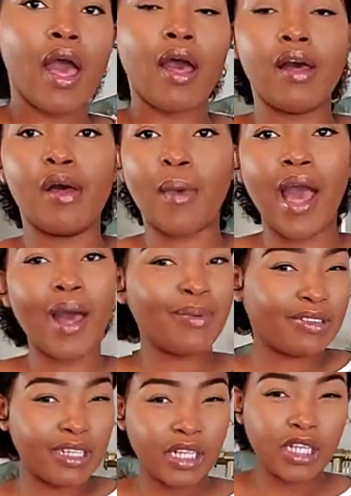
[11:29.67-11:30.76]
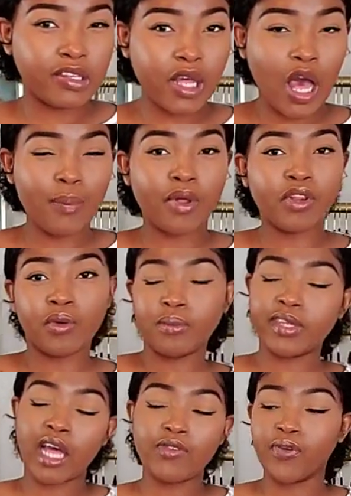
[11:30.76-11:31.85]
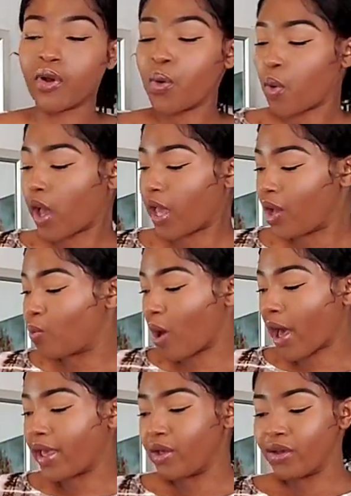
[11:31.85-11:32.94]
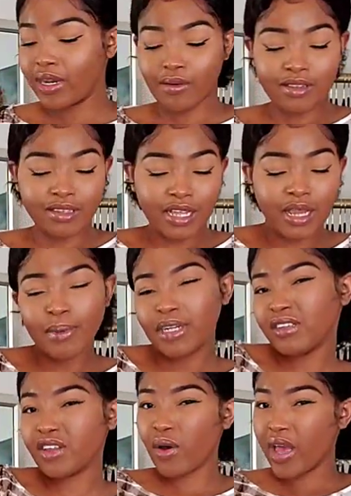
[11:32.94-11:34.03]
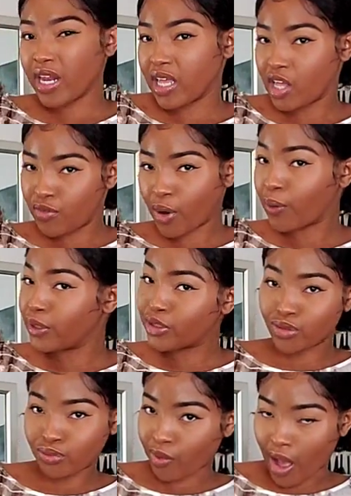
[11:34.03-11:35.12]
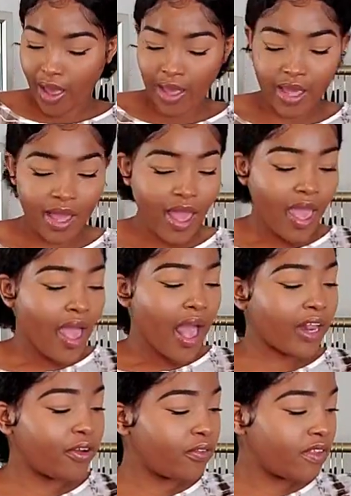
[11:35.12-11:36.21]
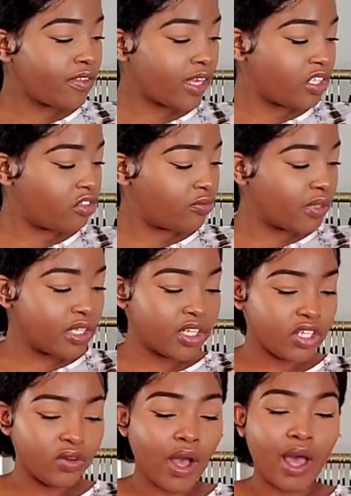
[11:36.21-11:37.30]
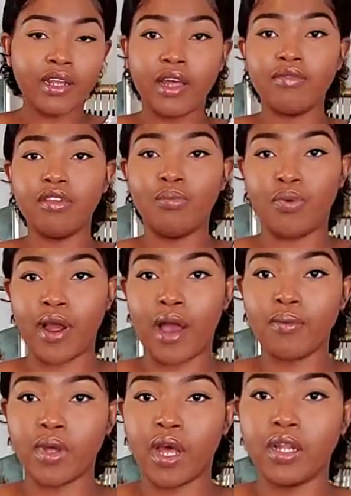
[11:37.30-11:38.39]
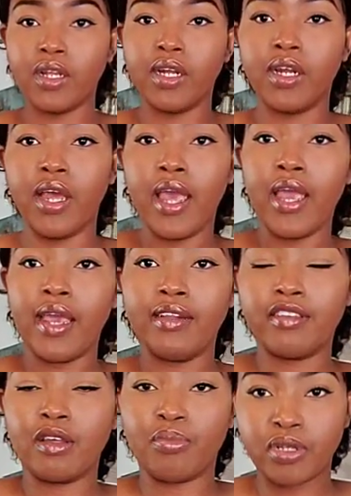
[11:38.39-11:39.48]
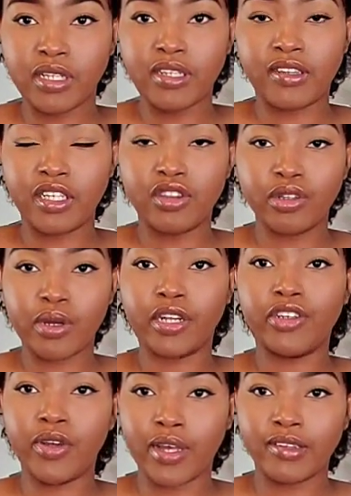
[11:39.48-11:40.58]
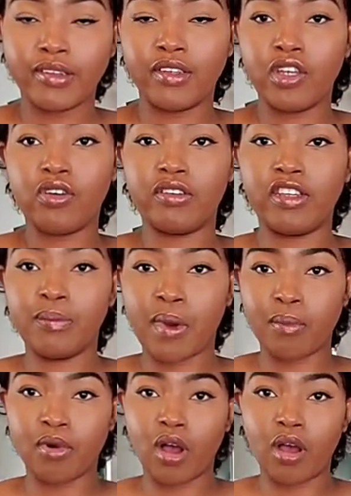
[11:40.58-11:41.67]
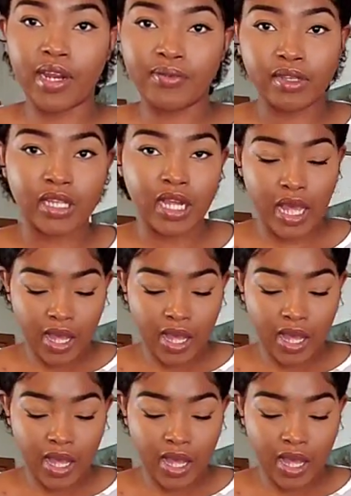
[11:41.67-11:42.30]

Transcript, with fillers: Um, I haven't seen this top on the website for quite a while and I was like, let me just go ahead and give her a try. I do think that she's really cute. I love the brown color. It is completely see-through. As you guys can see, you can see my bra and everything